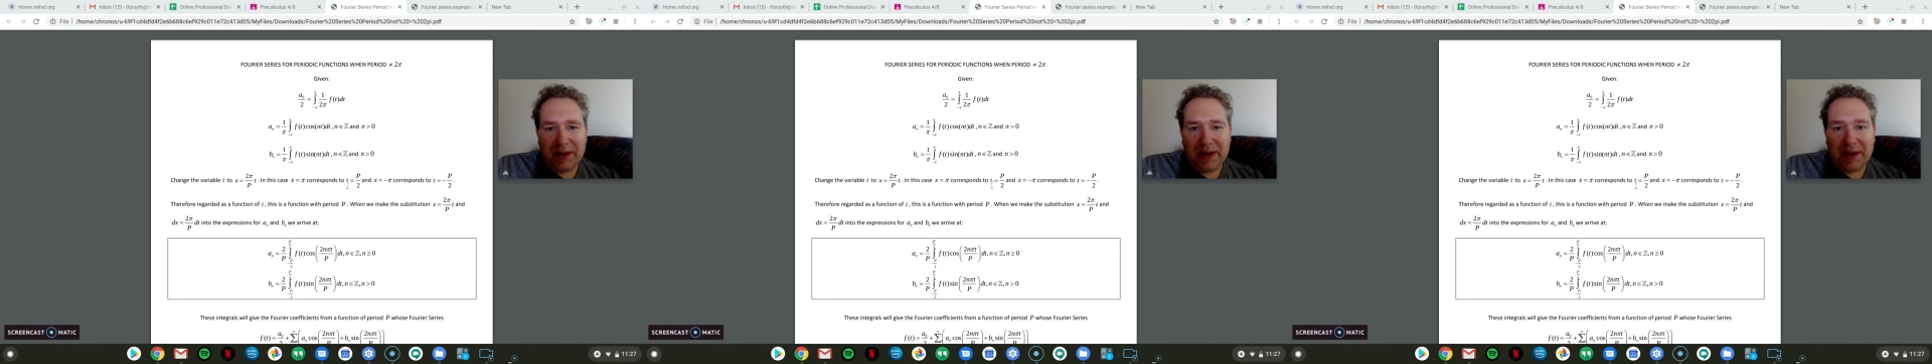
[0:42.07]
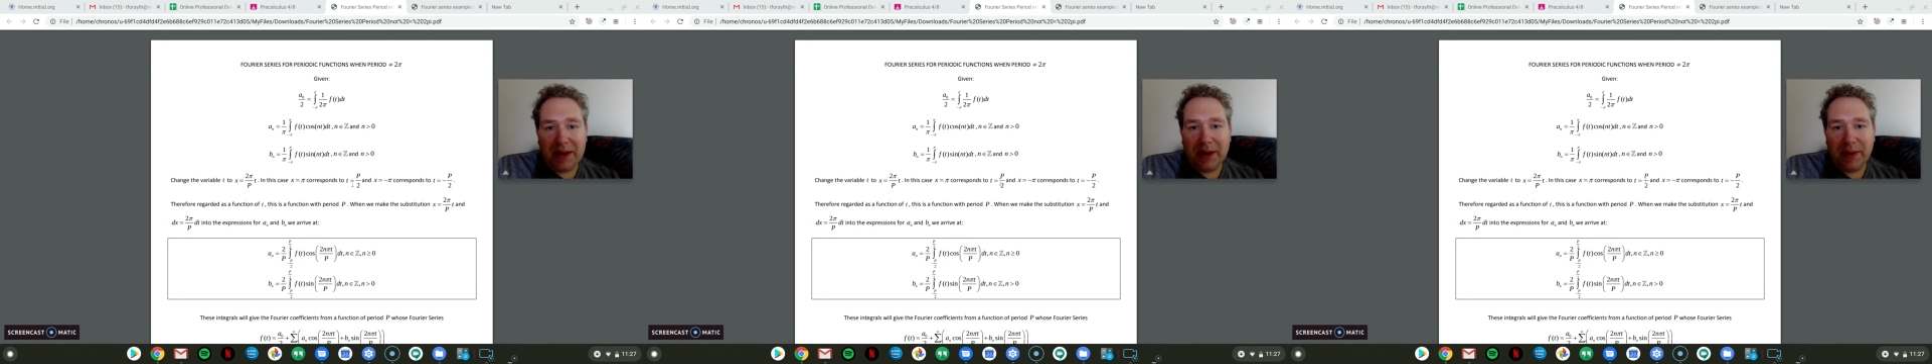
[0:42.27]

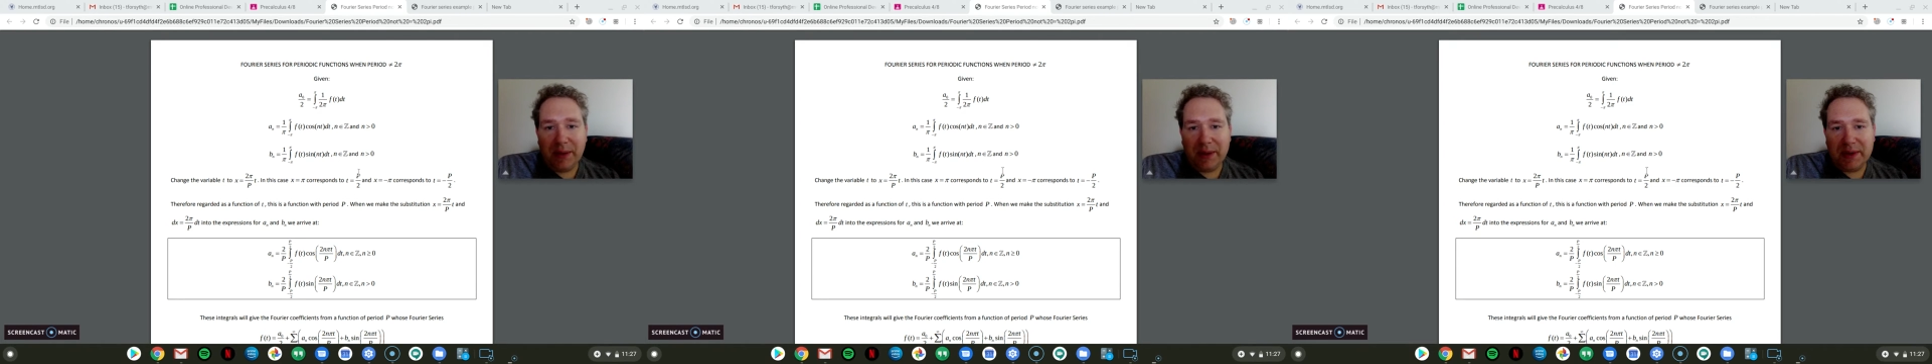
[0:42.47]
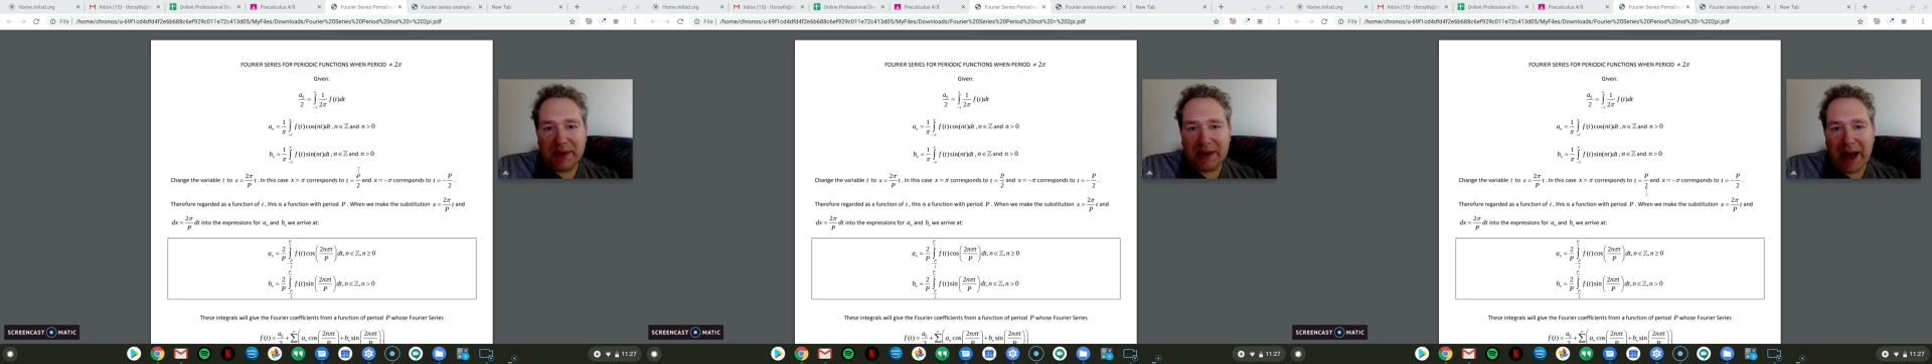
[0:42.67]
t
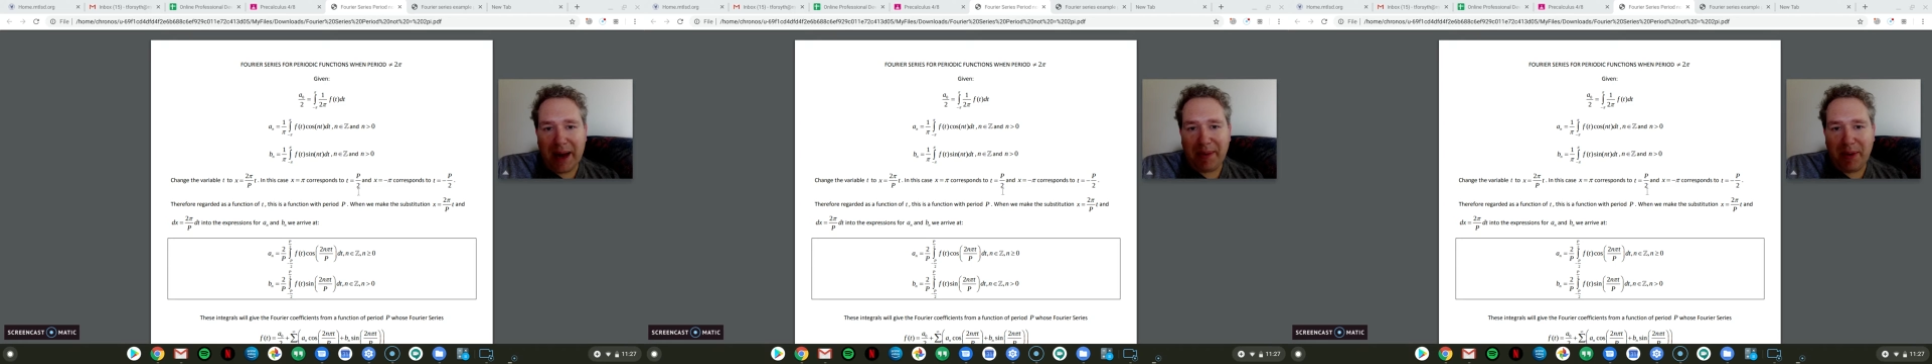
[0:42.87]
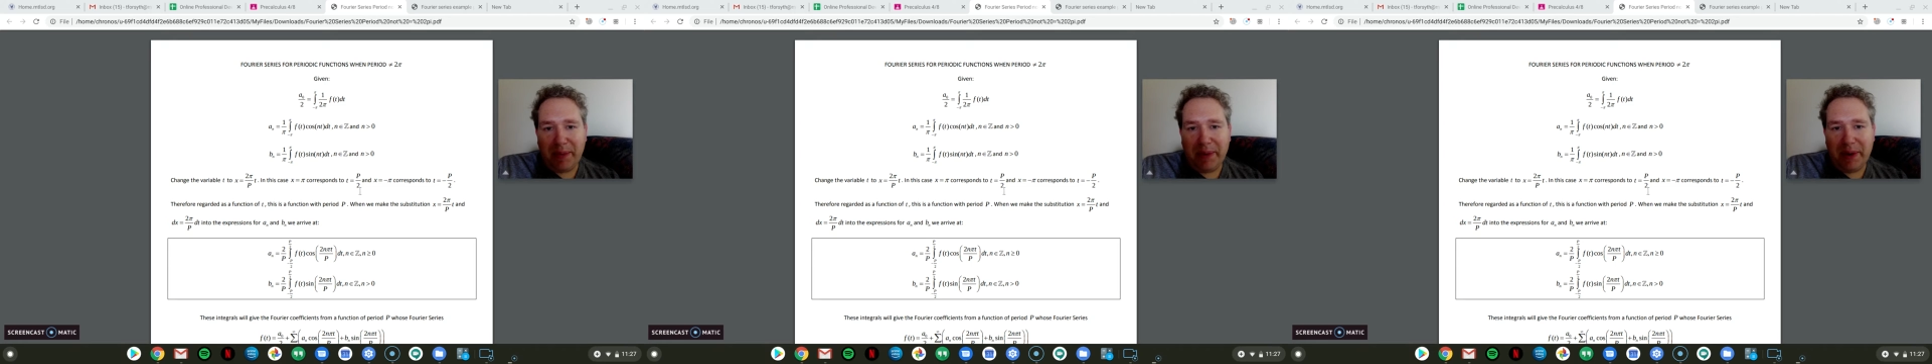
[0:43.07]
equals
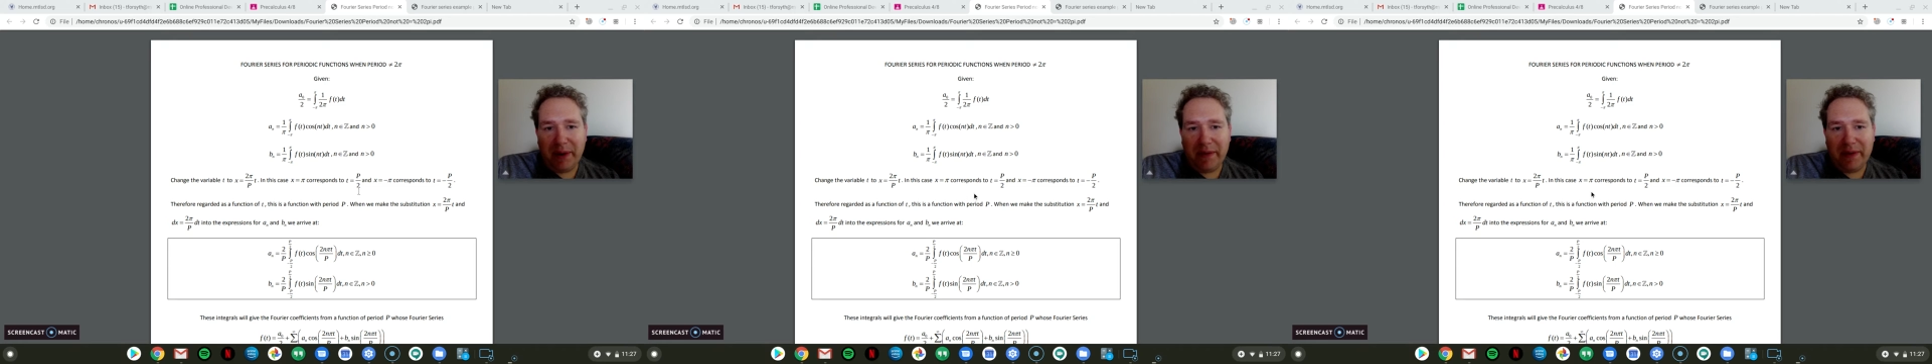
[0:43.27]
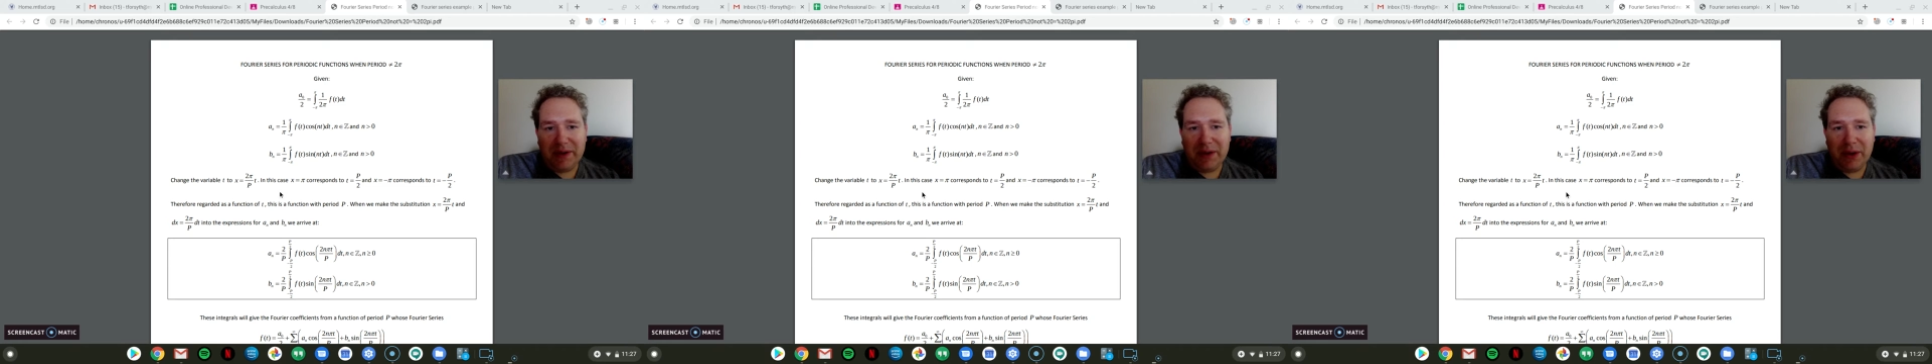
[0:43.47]
capital P
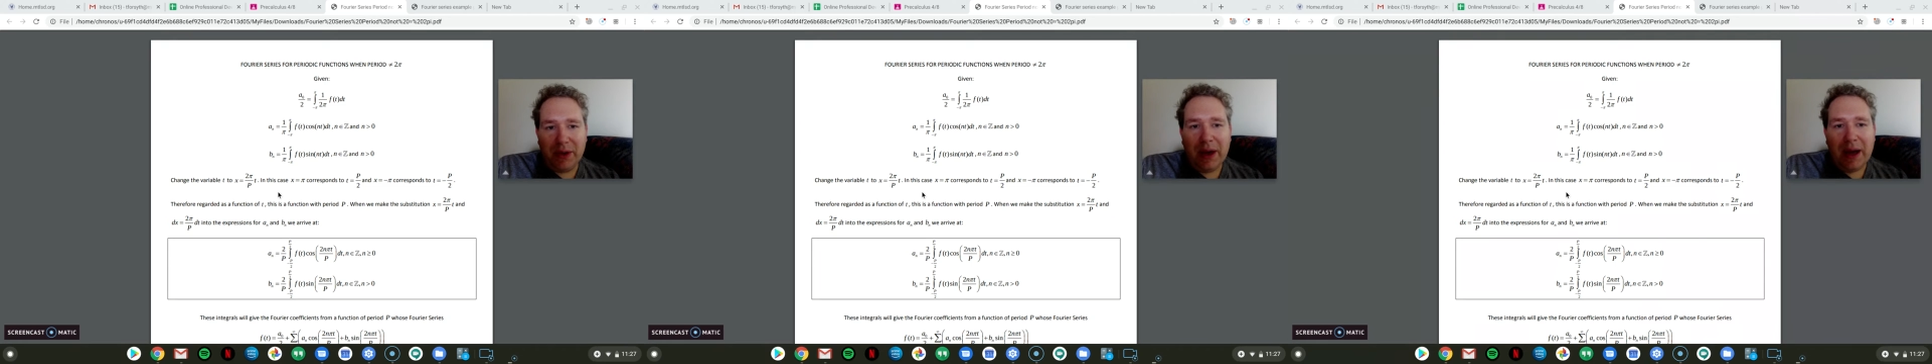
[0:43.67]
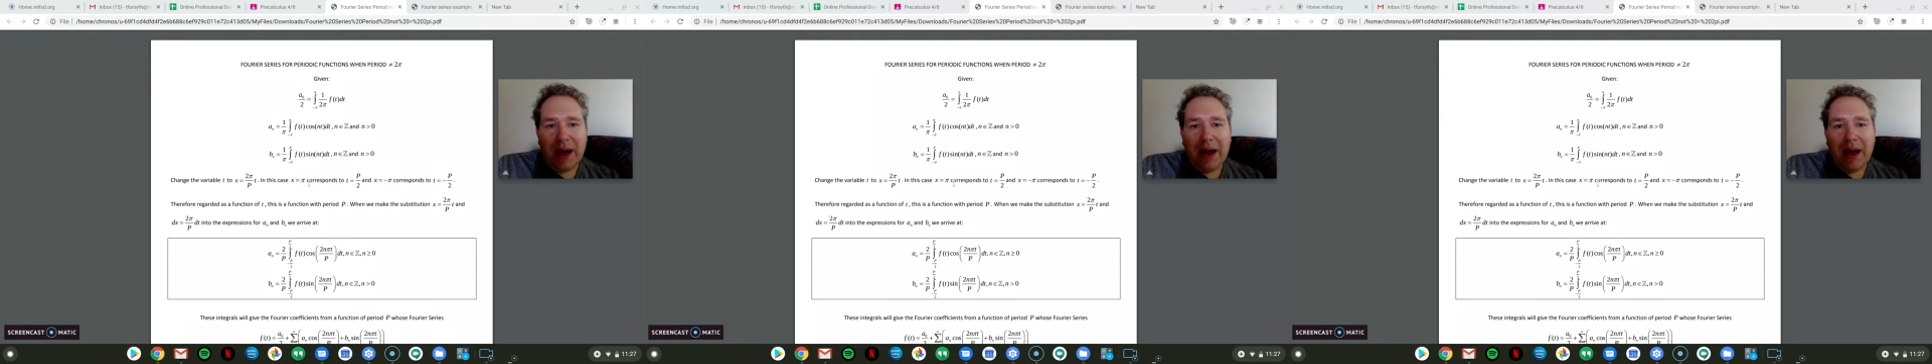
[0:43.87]
over 2,